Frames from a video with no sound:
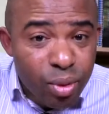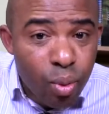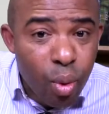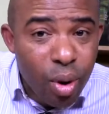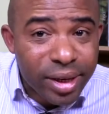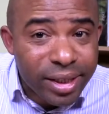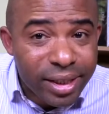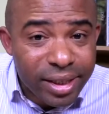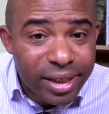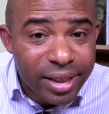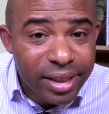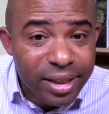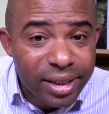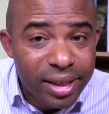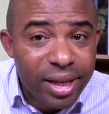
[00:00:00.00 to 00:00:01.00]
one.
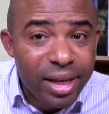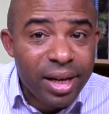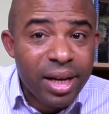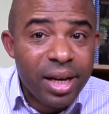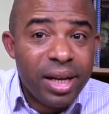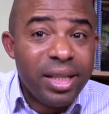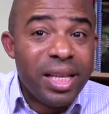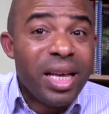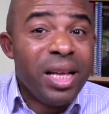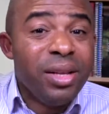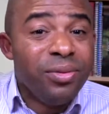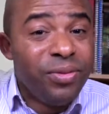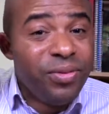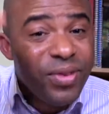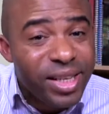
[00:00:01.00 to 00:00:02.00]
The
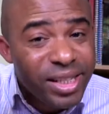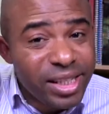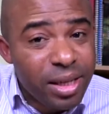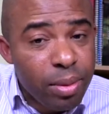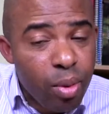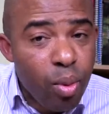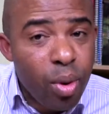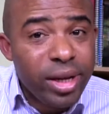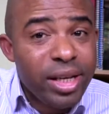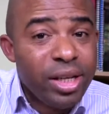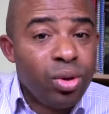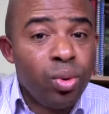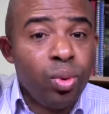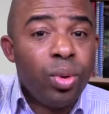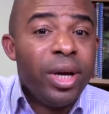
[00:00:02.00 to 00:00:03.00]
invincible one
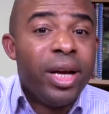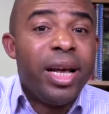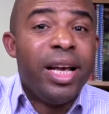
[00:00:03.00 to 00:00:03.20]
is who?